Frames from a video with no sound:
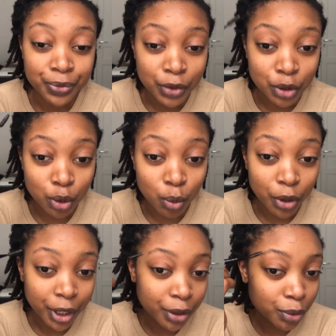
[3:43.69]
So
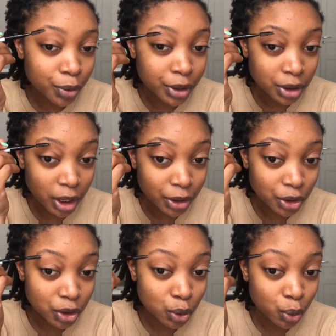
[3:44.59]
what I do is I
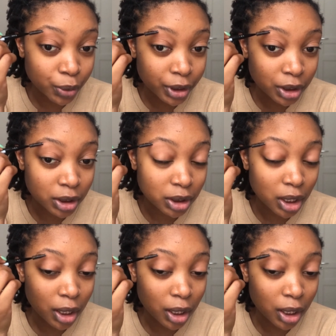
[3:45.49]
just tweeze